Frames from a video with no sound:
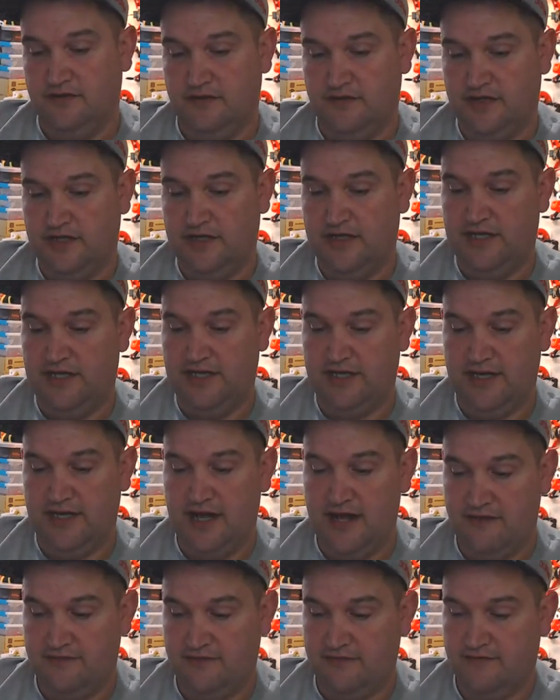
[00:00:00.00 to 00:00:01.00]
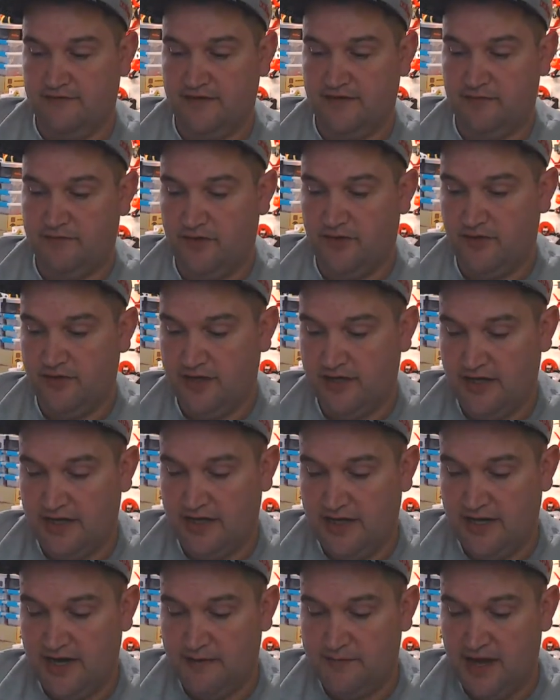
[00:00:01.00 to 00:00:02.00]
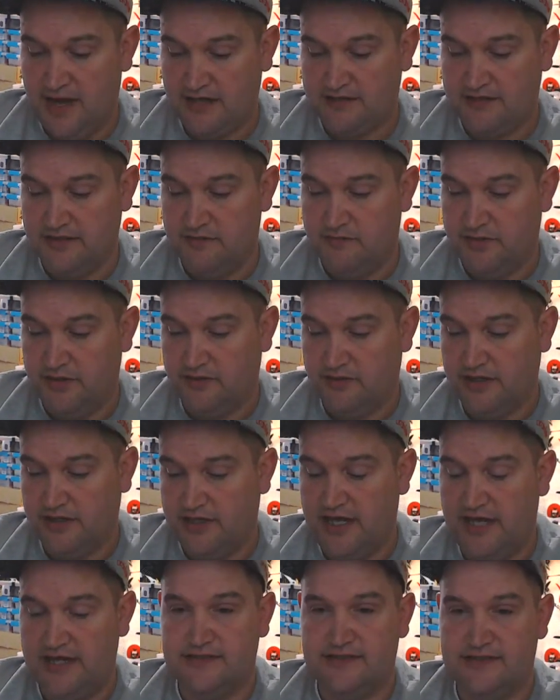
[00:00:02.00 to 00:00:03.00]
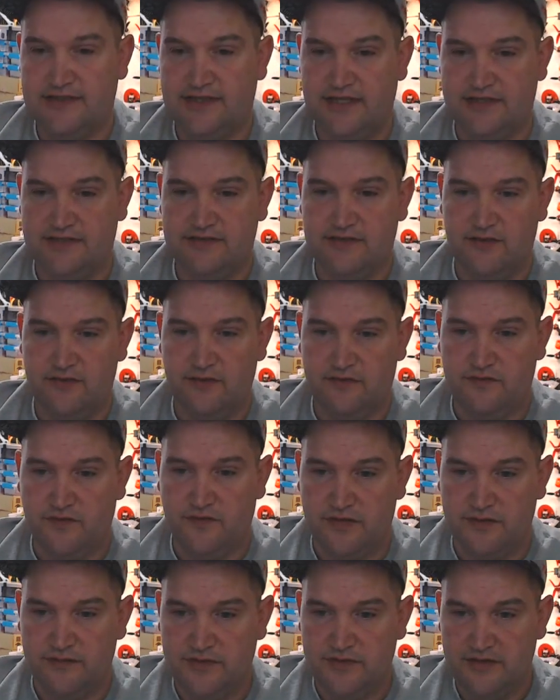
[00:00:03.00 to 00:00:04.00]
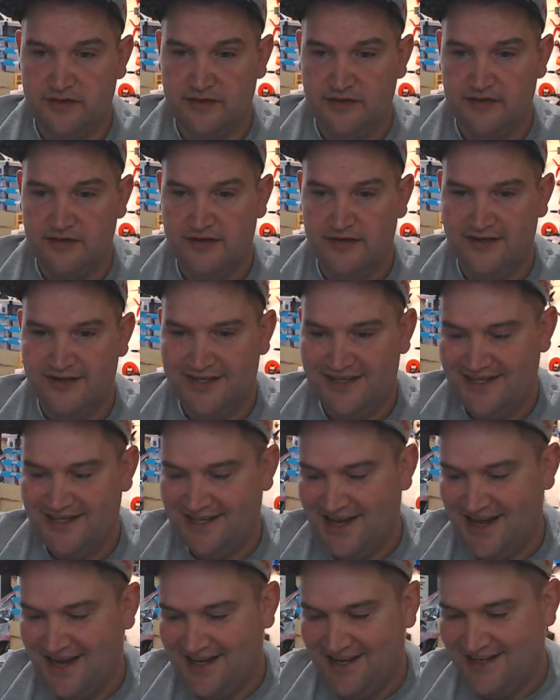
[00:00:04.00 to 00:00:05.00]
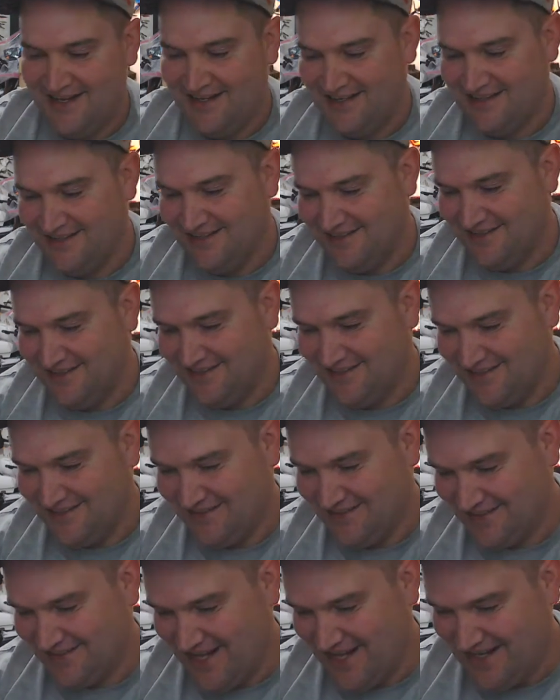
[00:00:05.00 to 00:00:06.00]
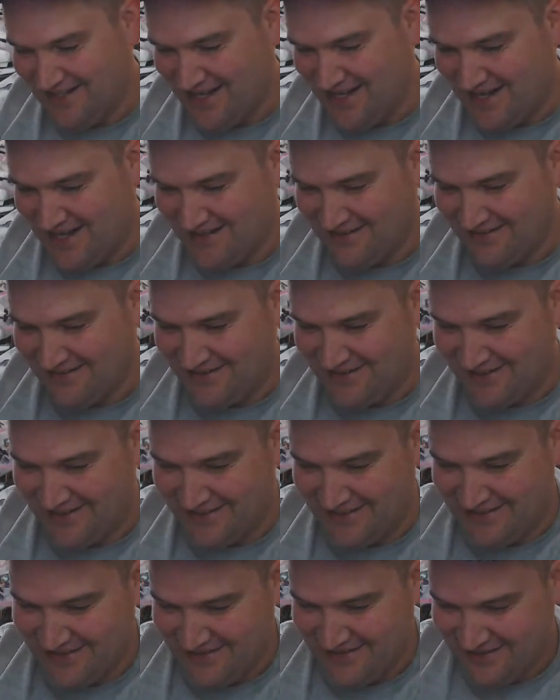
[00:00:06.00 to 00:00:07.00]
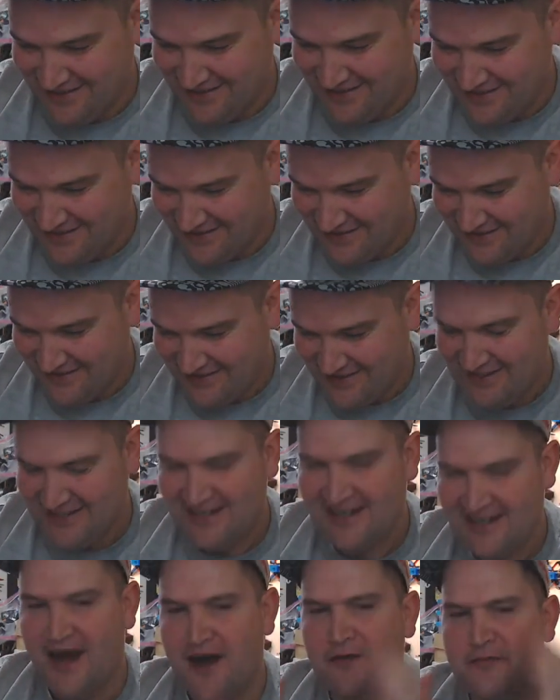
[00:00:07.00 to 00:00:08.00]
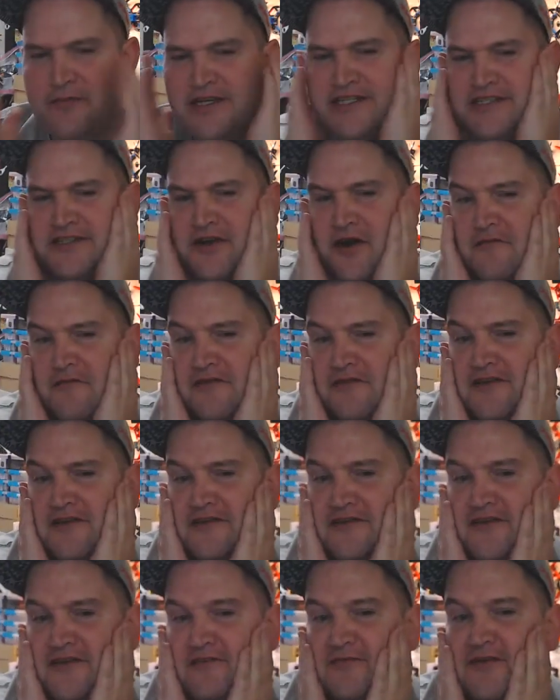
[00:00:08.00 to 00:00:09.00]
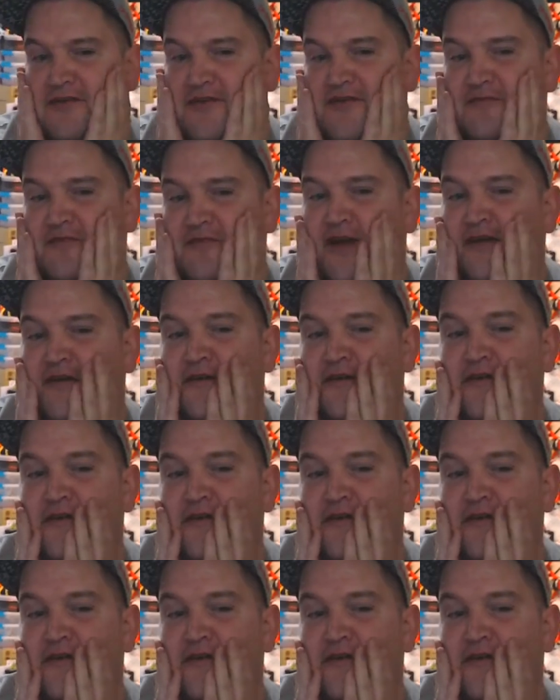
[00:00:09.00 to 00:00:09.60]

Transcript: And then he can have it and rip on it. And then I'm actually building a schizo for him. Yeah, like that, don't you? I'll be sharp for the trip too, bro.